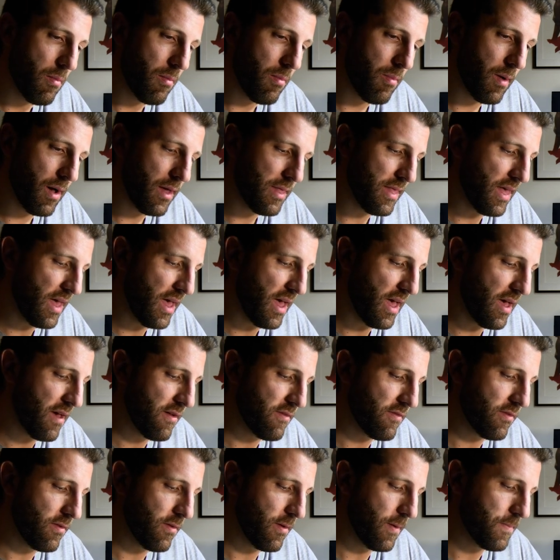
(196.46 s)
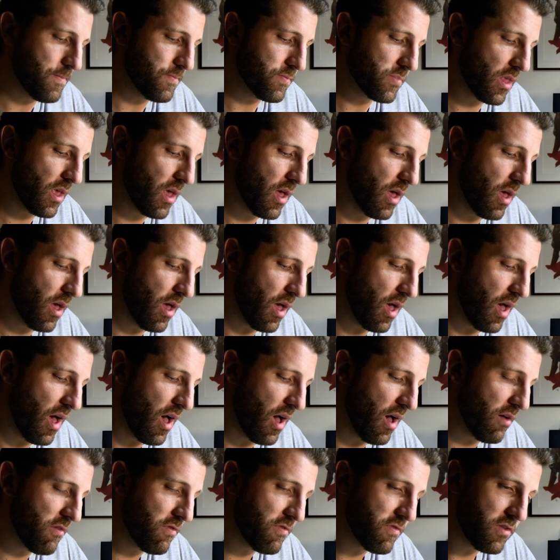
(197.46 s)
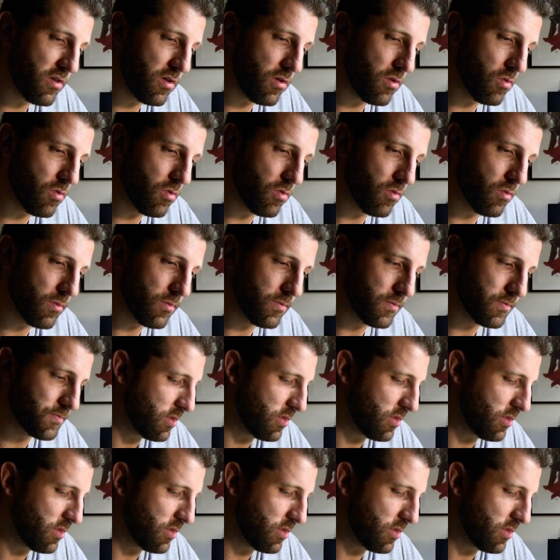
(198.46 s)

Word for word: But they have a few